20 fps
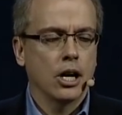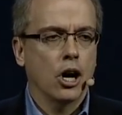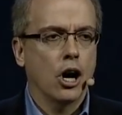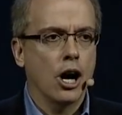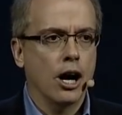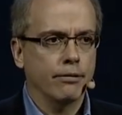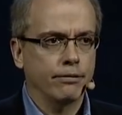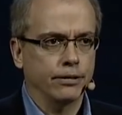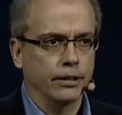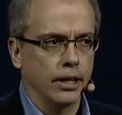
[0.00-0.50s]

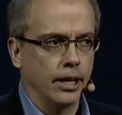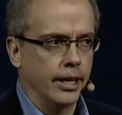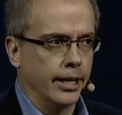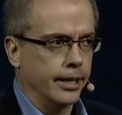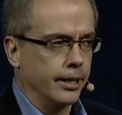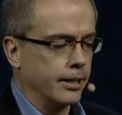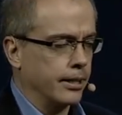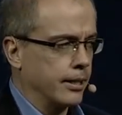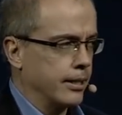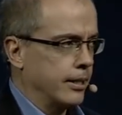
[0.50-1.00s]

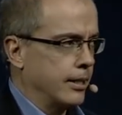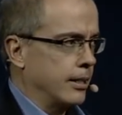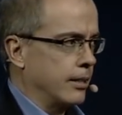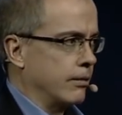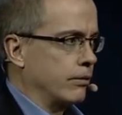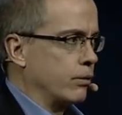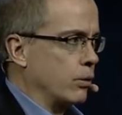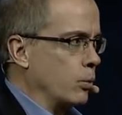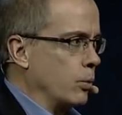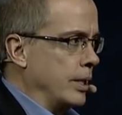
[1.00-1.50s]
offline
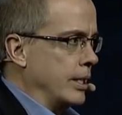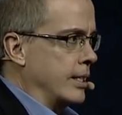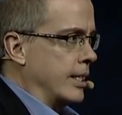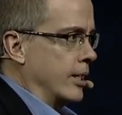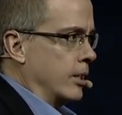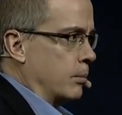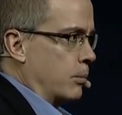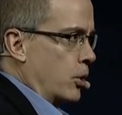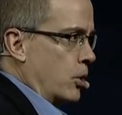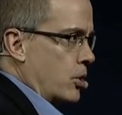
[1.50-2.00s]
for
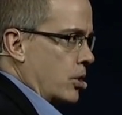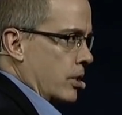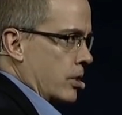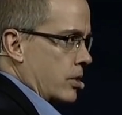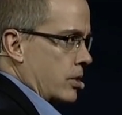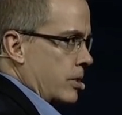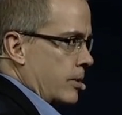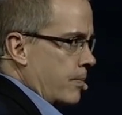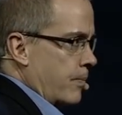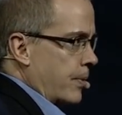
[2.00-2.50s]
retail
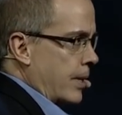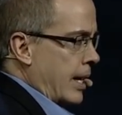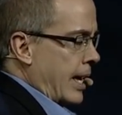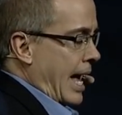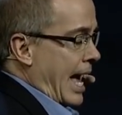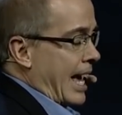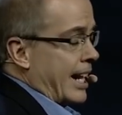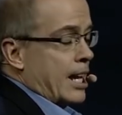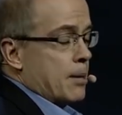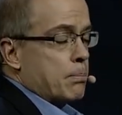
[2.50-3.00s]
merchants.
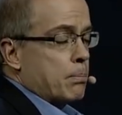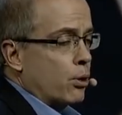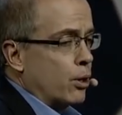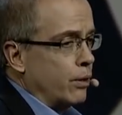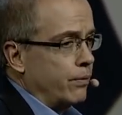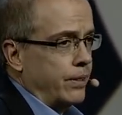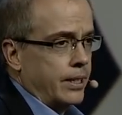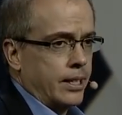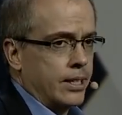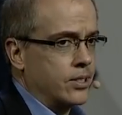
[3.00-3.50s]
And a
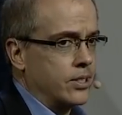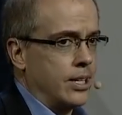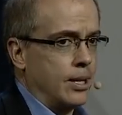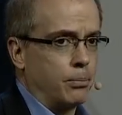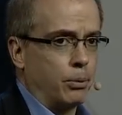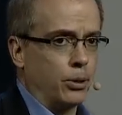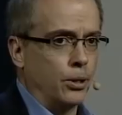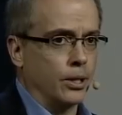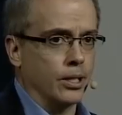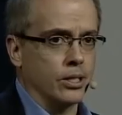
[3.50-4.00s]
perfect
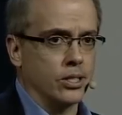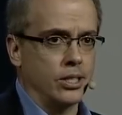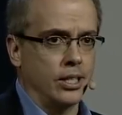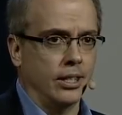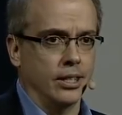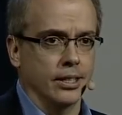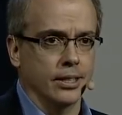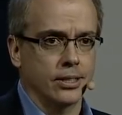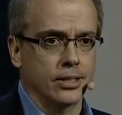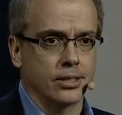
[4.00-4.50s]
example you can see
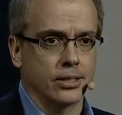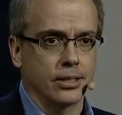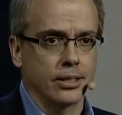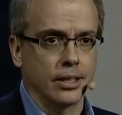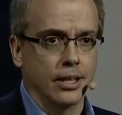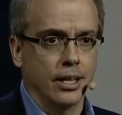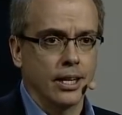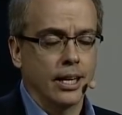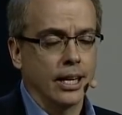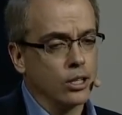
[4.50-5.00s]
this
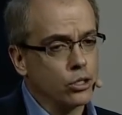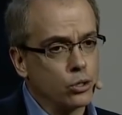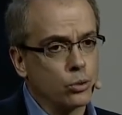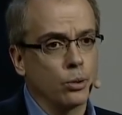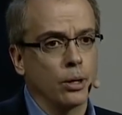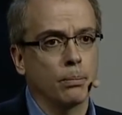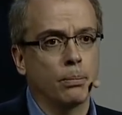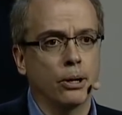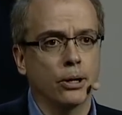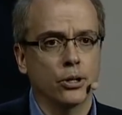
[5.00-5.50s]
is through
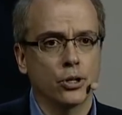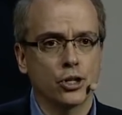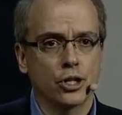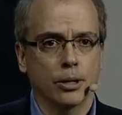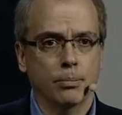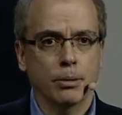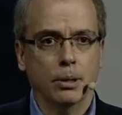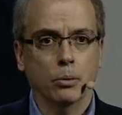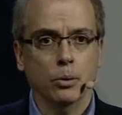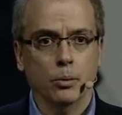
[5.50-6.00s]
our
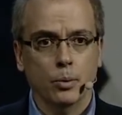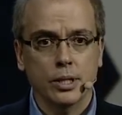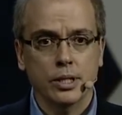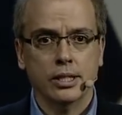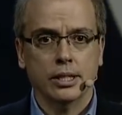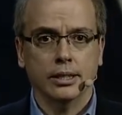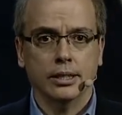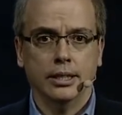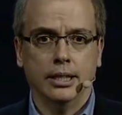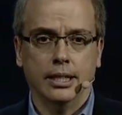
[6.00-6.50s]
partnership that we
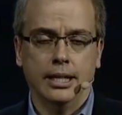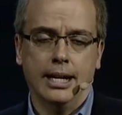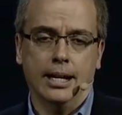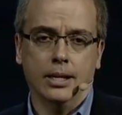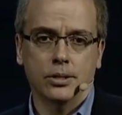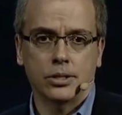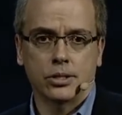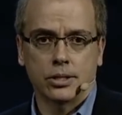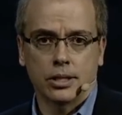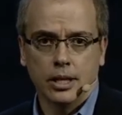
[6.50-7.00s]
recently
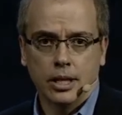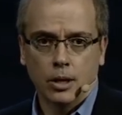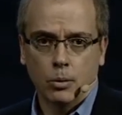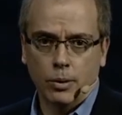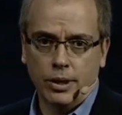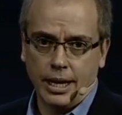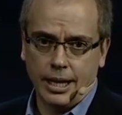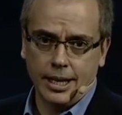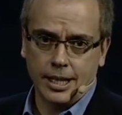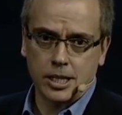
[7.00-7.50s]
announced
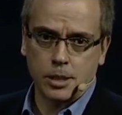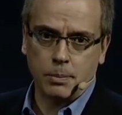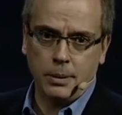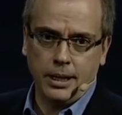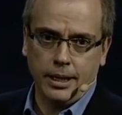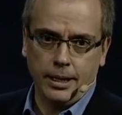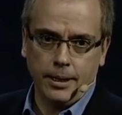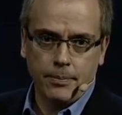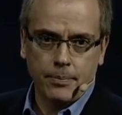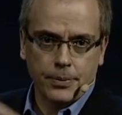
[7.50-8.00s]
with
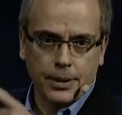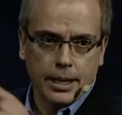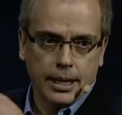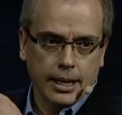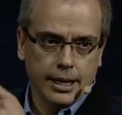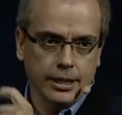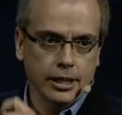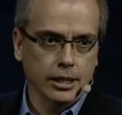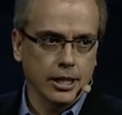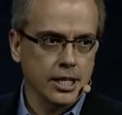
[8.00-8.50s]
NXP
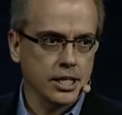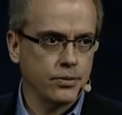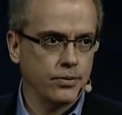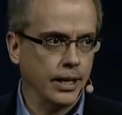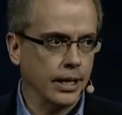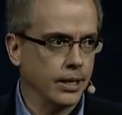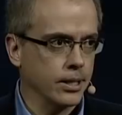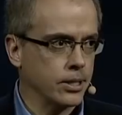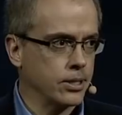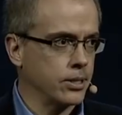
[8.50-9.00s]
in the Las
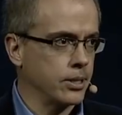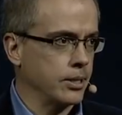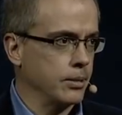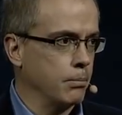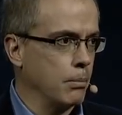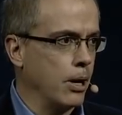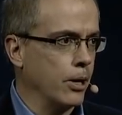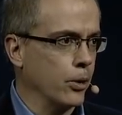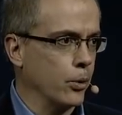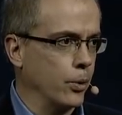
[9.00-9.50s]
Vegas
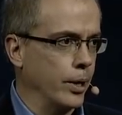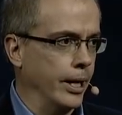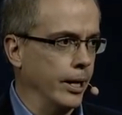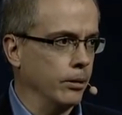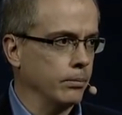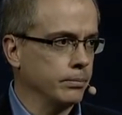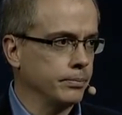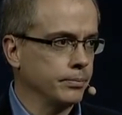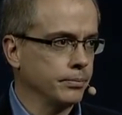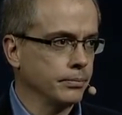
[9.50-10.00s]

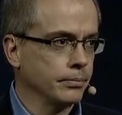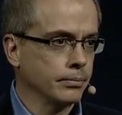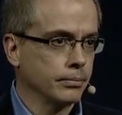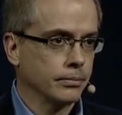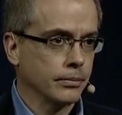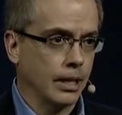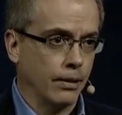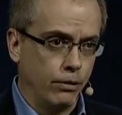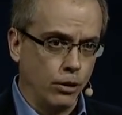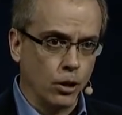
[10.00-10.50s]
monorail.
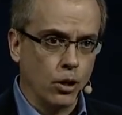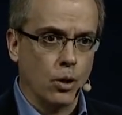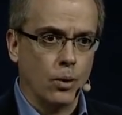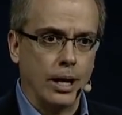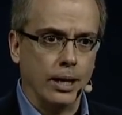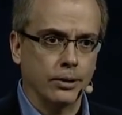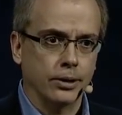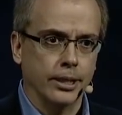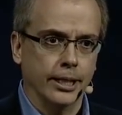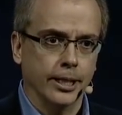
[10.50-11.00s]
If you go
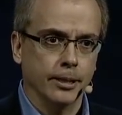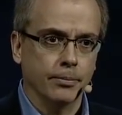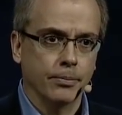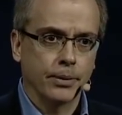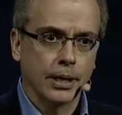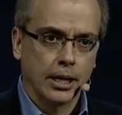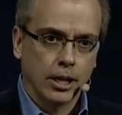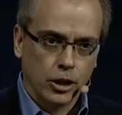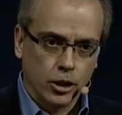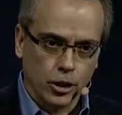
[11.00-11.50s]
out there,
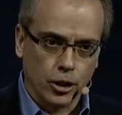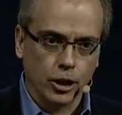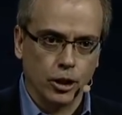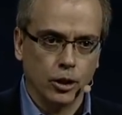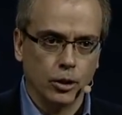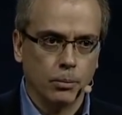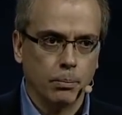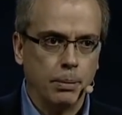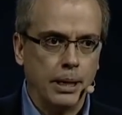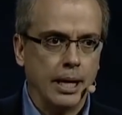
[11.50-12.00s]
you're
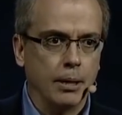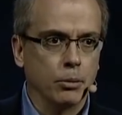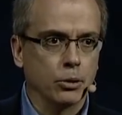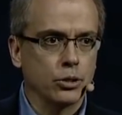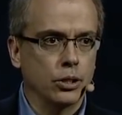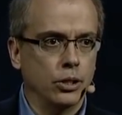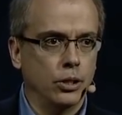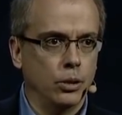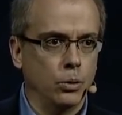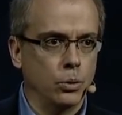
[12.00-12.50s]
going to be able
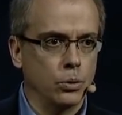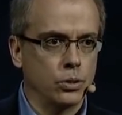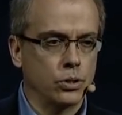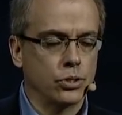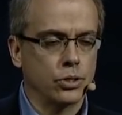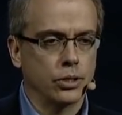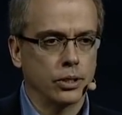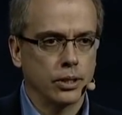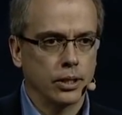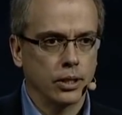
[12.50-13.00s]
to
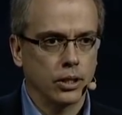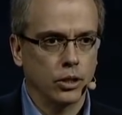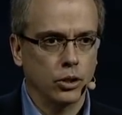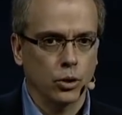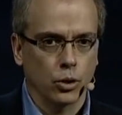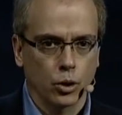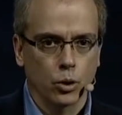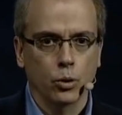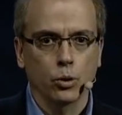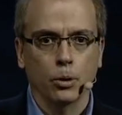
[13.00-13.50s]
use
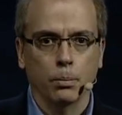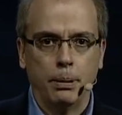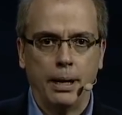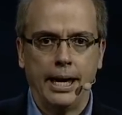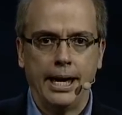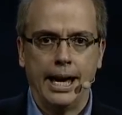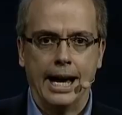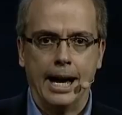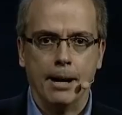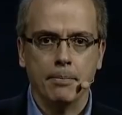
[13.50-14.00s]
your Google
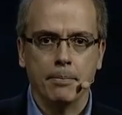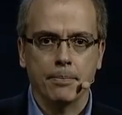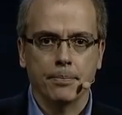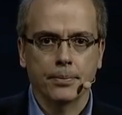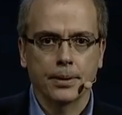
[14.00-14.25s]
Pay app